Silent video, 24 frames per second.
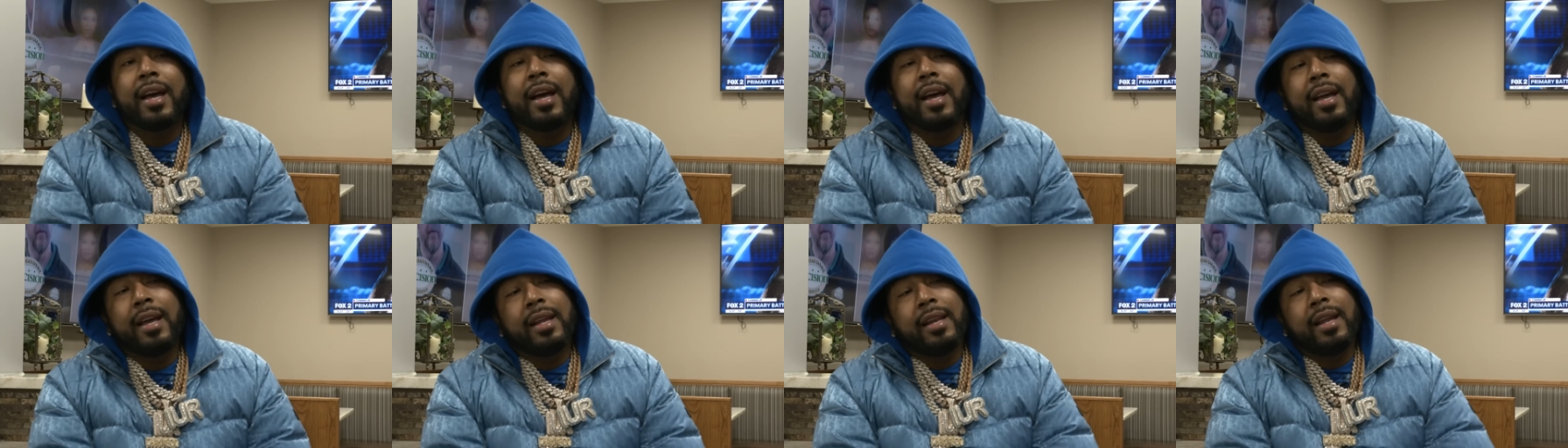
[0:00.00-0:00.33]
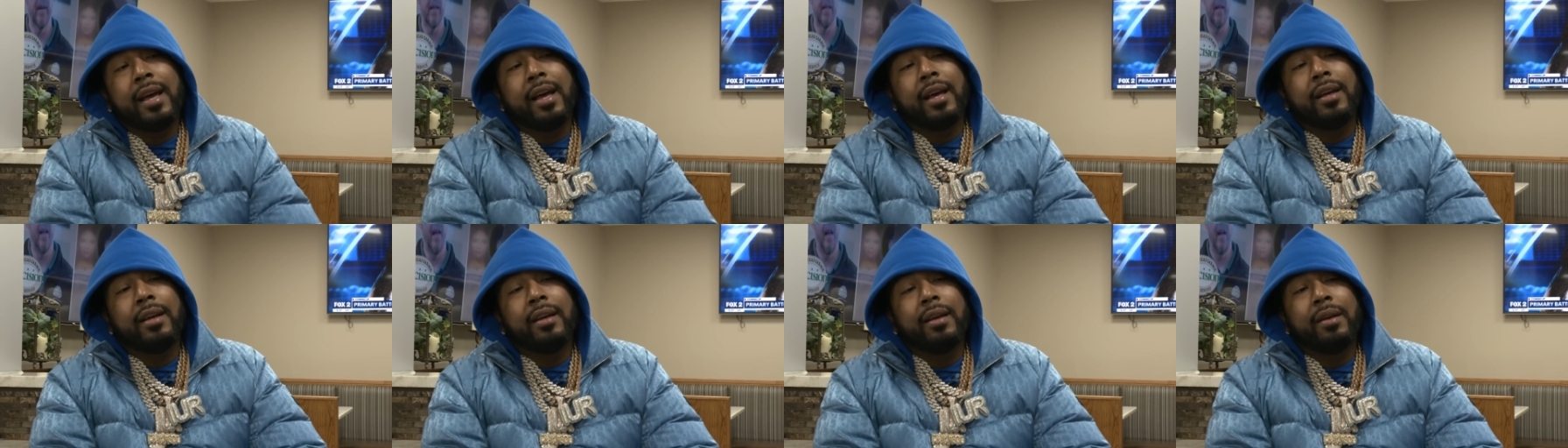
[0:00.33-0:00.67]
and
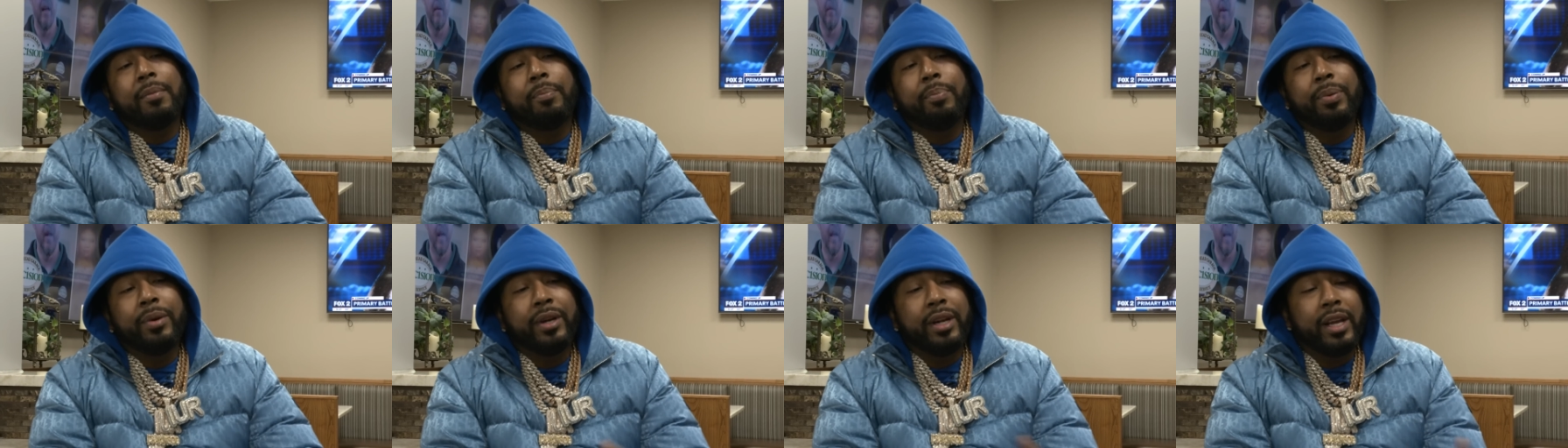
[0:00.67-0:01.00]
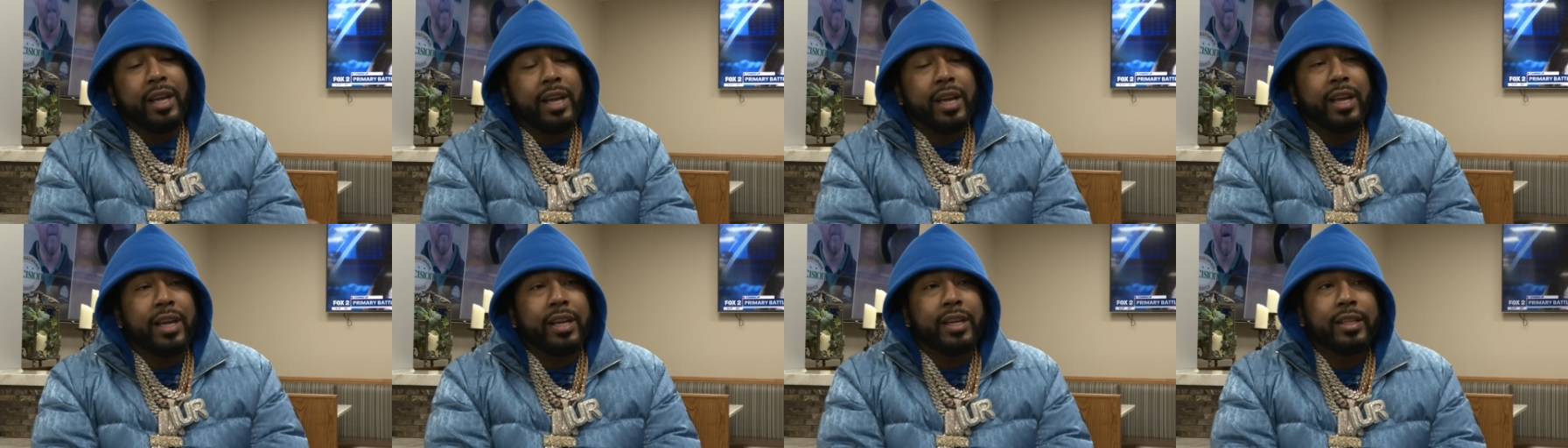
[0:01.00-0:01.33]
I uh, put
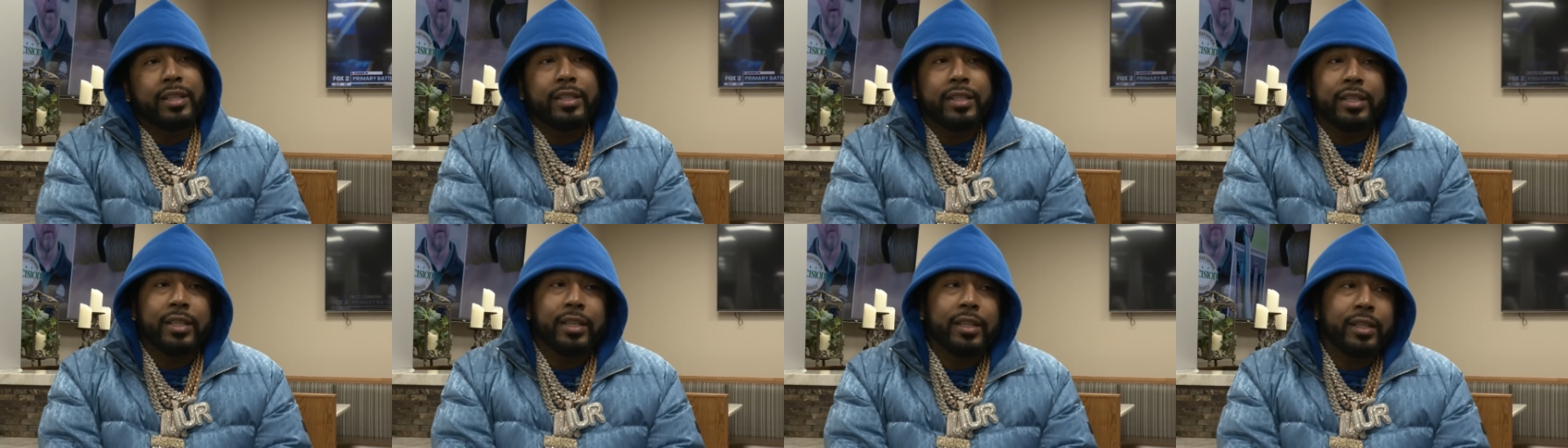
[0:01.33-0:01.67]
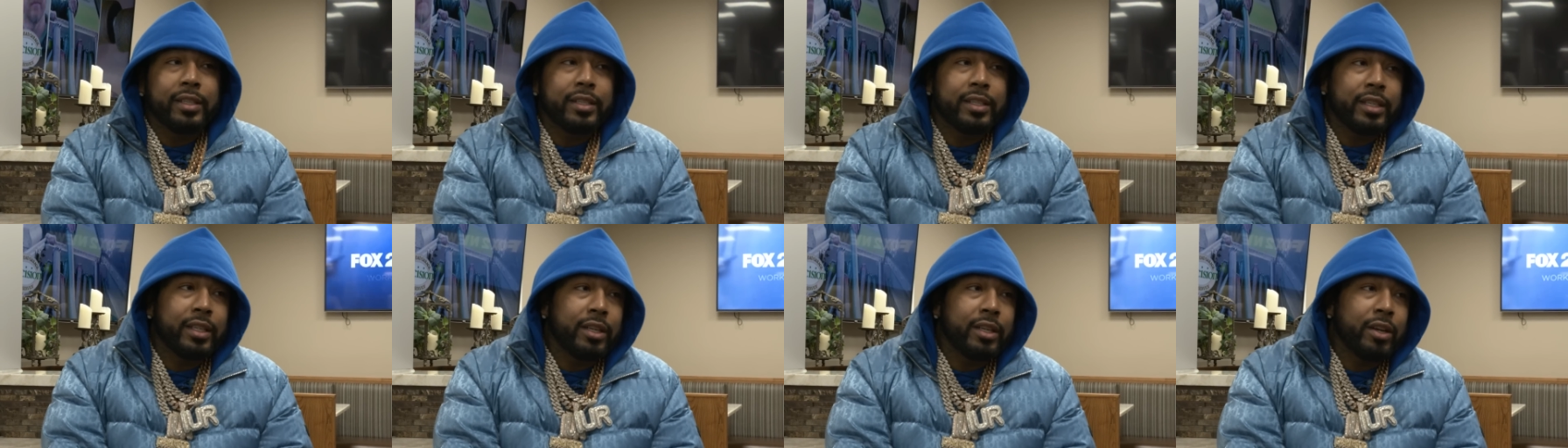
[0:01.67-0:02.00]
in to,
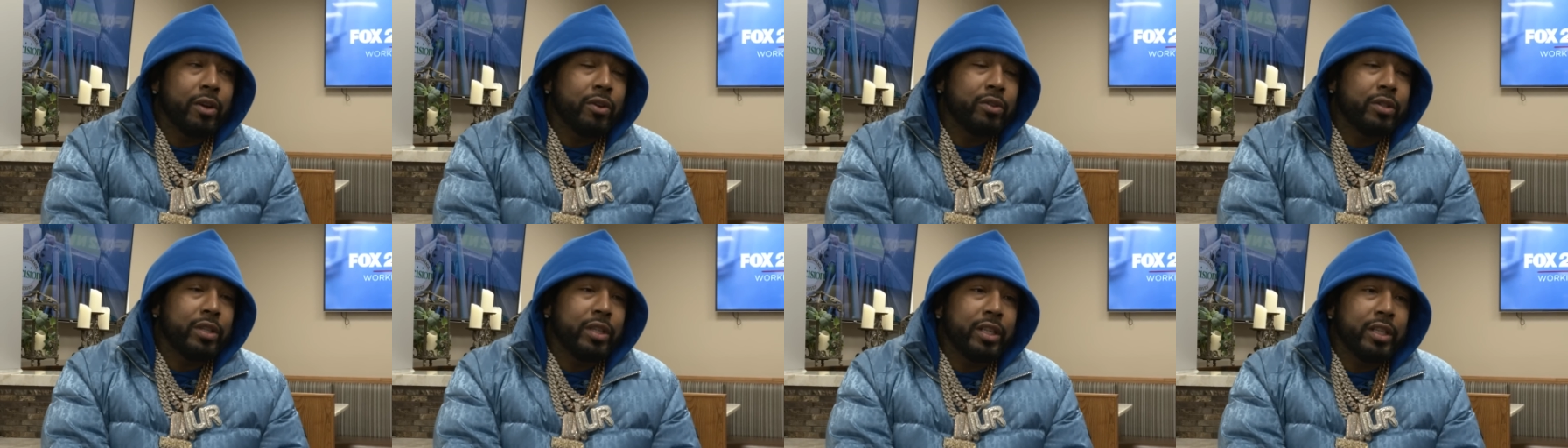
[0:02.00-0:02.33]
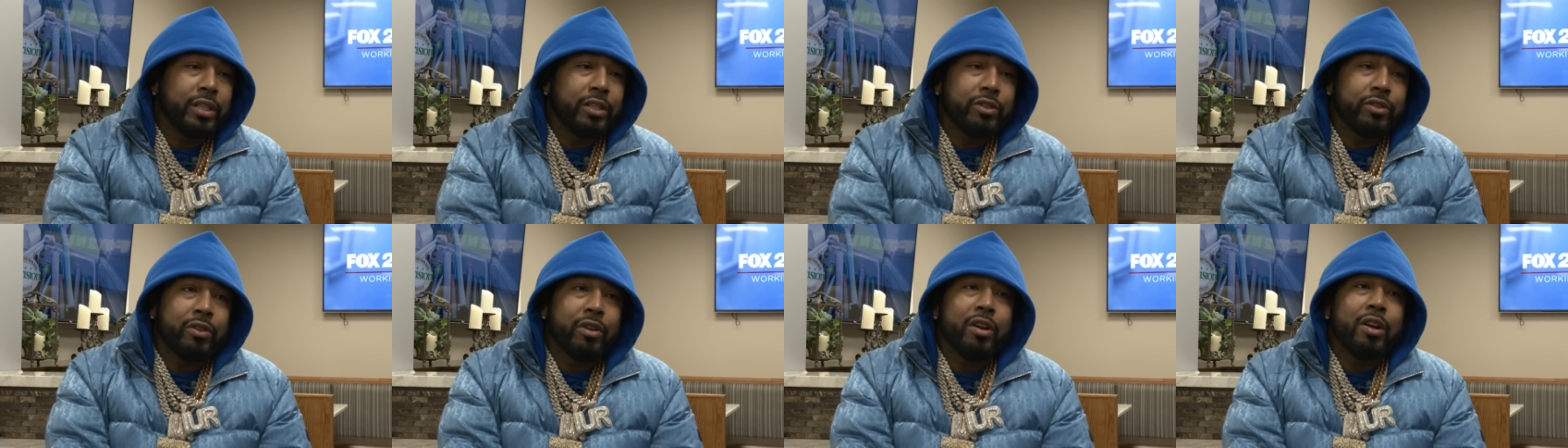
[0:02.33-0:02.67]
to go to
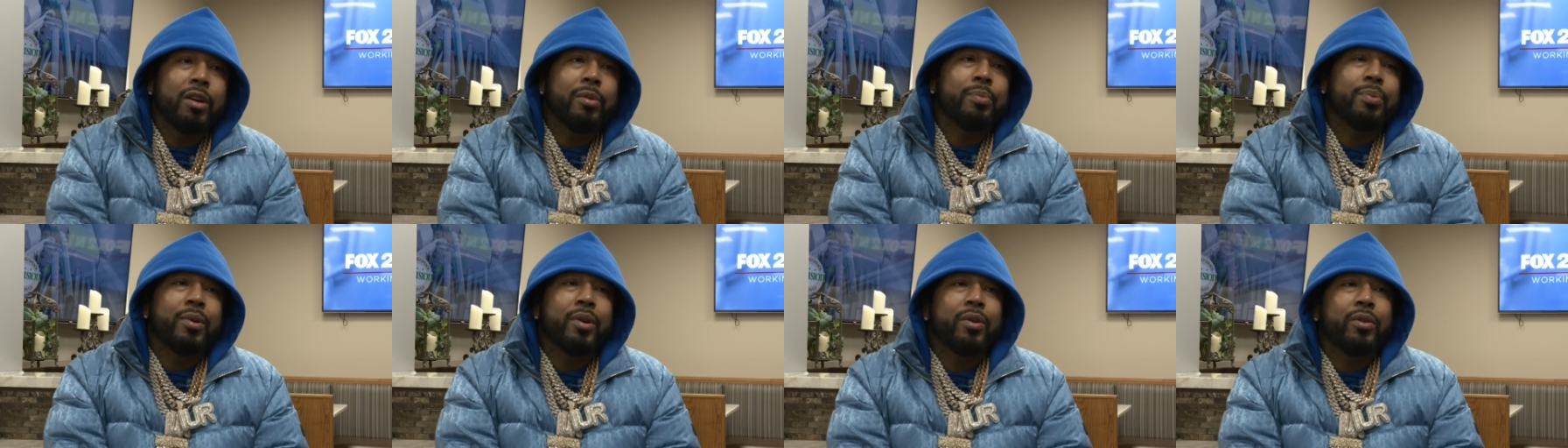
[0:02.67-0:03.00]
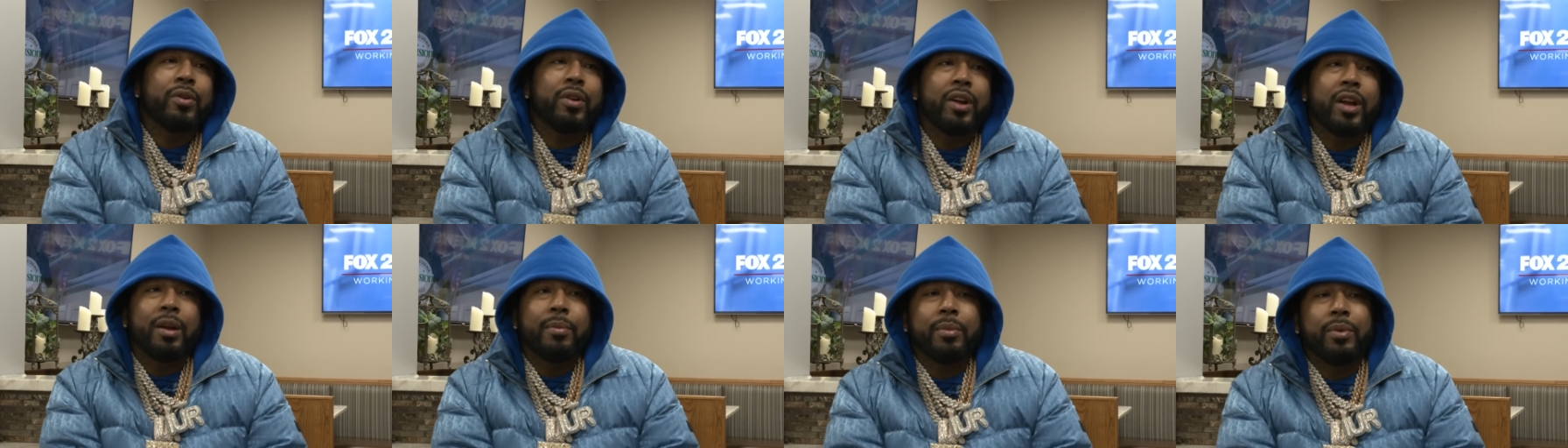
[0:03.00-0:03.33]
this drug
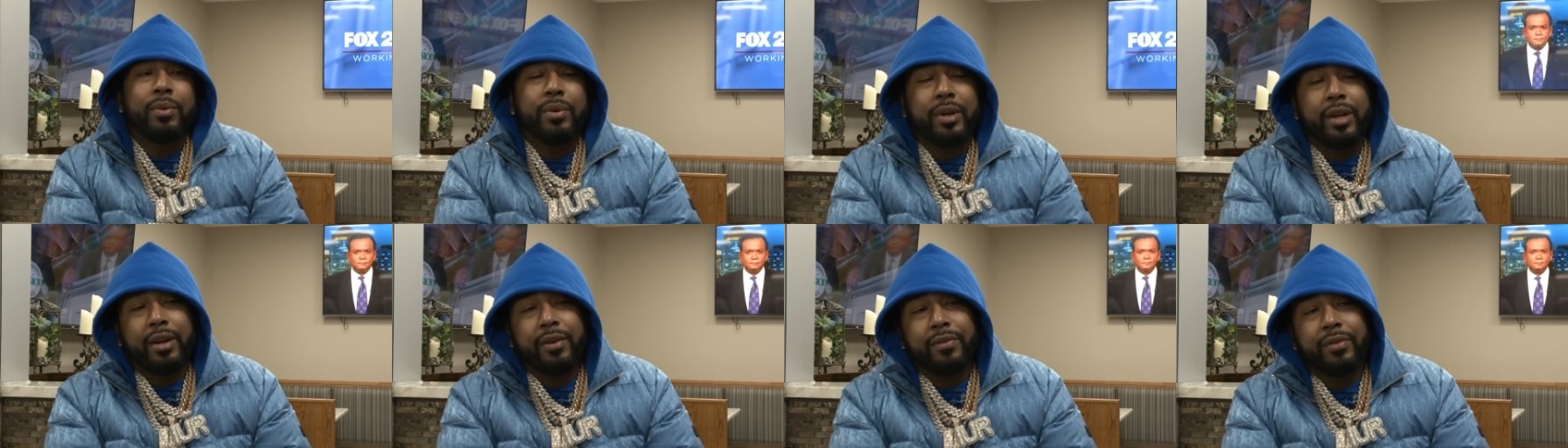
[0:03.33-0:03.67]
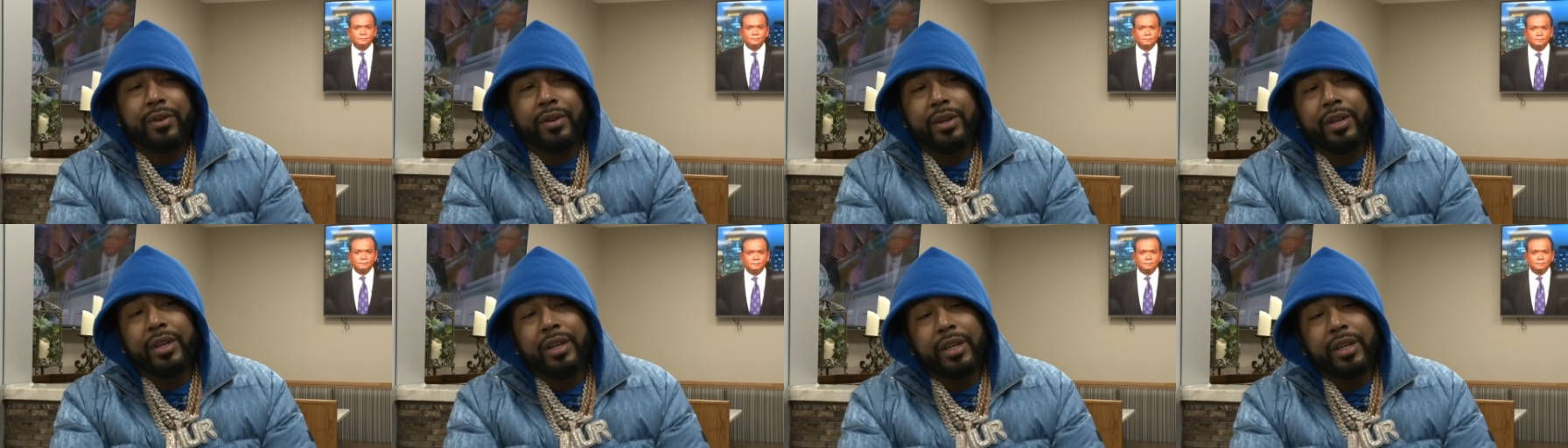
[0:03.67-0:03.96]
program or whatever,